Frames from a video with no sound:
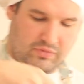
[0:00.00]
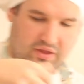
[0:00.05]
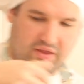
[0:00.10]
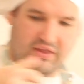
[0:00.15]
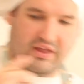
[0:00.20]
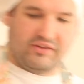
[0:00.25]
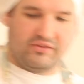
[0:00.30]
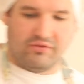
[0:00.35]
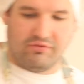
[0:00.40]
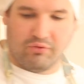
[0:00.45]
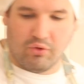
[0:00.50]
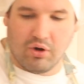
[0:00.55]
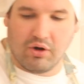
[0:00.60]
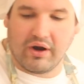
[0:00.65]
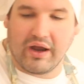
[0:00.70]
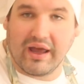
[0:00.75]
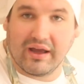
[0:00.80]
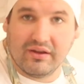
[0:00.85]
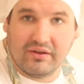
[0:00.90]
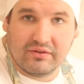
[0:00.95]
That's 4
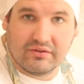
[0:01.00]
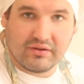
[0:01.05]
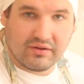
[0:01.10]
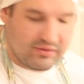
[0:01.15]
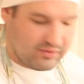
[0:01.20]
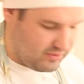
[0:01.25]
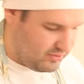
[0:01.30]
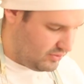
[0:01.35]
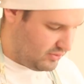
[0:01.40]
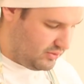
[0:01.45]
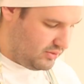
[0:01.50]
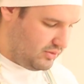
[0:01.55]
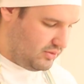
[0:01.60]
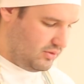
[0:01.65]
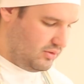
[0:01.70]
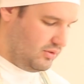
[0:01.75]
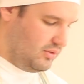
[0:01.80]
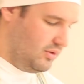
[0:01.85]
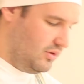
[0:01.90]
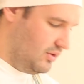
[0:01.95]
eggs.
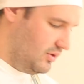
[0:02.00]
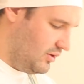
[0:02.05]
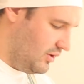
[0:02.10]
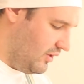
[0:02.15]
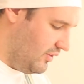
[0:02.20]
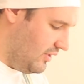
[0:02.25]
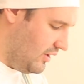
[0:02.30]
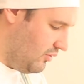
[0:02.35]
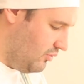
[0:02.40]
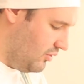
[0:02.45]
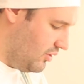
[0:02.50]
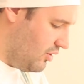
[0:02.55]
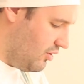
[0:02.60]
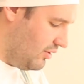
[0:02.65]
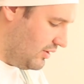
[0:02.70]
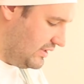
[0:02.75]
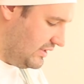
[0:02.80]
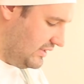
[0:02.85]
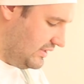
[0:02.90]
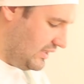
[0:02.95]
And then we're
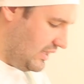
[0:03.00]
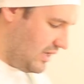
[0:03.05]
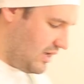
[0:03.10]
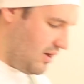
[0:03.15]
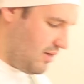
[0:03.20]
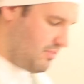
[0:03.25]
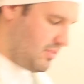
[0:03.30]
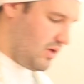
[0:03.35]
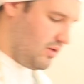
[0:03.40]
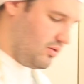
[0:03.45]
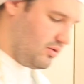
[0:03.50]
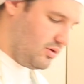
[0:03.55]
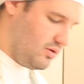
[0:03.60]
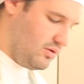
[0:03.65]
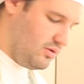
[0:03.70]
going to take our milk.